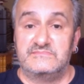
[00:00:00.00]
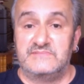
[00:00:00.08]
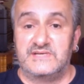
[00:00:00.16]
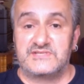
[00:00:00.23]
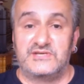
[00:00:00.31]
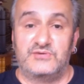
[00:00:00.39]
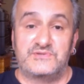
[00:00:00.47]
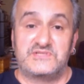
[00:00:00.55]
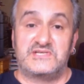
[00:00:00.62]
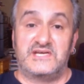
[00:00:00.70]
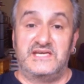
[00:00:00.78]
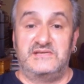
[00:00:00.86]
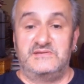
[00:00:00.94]
as I always
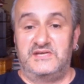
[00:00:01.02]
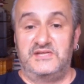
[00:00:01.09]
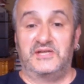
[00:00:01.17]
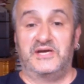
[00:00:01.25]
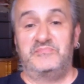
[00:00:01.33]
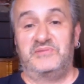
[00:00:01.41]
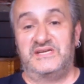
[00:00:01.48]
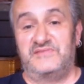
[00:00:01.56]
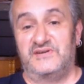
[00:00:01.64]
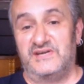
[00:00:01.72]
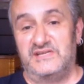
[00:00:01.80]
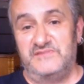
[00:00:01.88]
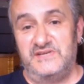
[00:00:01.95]
say, hit the like button if you
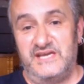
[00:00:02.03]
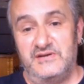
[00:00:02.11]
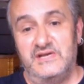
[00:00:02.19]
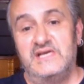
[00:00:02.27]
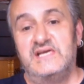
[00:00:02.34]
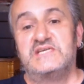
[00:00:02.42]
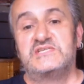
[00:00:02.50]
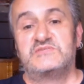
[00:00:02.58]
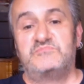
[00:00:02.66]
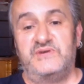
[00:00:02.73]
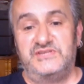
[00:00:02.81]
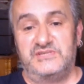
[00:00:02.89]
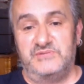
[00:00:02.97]
like the video.
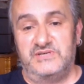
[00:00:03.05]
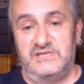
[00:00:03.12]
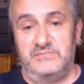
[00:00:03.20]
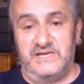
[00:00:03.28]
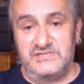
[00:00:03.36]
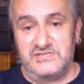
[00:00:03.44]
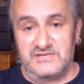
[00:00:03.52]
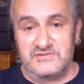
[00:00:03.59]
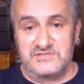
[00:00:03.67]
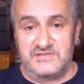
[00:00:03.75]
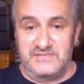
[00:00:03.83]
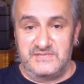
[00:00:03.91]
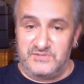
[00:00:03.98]
Spread the word about Joe
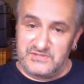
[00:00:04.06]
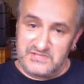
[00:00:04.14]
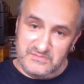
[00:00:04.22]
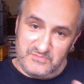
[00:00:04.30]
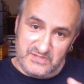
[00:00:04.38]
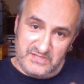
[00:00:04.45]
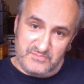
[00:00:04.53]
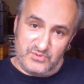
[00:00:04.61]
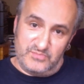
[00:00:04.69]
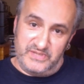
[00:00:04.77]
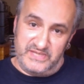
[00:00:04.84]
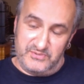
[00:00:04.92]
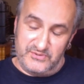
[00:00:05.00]
Stun and Boxing. We need more
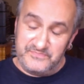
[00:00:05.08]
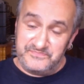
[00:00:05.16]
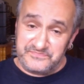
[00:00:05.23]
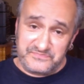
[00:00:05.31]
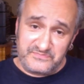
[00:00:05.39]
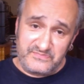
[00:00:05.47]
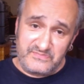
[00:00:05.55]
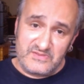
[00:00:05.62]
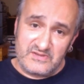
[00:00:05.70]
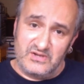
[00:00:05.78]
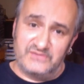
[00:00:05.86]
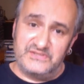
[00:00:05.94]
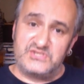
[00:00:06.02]
people
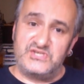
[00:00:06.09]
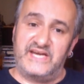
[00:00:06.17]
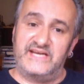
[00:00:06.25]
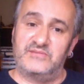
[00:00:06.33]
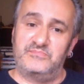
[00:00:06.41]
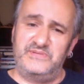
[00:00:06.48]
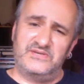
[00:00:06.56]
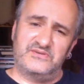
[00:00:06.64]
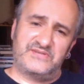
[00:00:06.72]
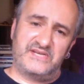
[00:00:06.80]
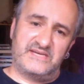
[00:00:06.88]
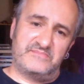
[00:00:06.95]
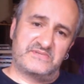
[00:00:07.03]
on the channel. Build the
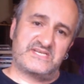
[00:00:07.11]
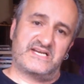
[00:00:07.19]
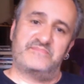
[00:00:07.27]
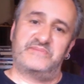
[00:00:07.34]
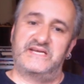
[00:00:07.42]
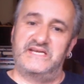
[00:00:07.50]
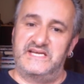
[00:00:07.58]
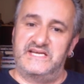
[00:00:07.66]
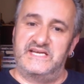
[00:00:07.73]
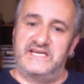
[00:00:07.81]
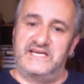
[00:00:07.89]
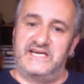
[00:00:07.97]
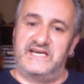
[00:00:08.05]
numbers up.
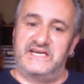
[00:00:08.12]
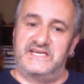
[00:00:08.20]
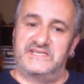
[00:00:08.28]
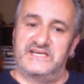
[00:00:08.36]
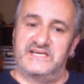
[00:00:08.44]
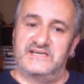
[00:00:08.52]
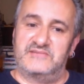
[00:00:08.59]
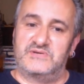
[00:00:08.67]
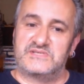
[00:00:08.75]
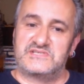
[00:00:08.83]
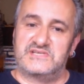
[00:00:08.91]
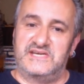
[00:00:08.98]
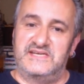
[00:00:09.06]
And
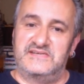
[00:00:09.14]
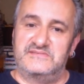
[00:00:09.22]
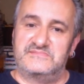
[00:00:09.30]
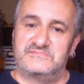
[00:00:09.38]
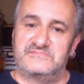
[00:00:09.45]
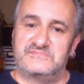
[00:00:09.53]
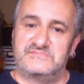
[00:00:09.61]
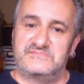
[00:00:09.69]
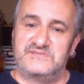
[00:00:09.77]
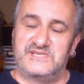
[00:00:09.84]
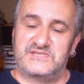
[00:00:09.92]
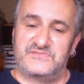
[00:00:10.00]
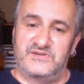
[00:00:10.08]
once again,
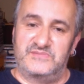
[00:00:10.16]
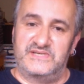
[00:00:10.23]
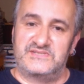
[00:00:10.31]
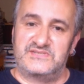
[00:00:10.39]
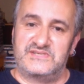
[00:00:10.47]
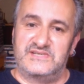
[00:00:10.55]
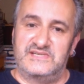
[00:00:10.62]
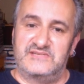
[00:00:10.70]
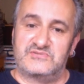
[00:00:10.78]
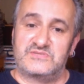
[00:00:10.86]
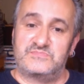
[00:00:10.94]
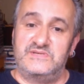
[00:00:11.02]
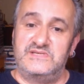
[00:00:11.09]
thanks very much. We'll
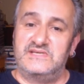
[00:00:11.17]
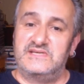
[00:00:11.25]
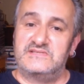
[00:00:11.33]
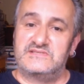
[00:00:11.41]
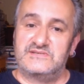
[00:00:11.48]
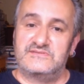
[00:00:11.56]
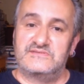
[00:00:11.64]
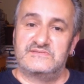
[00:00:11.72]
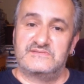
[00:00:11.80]
speak again soon.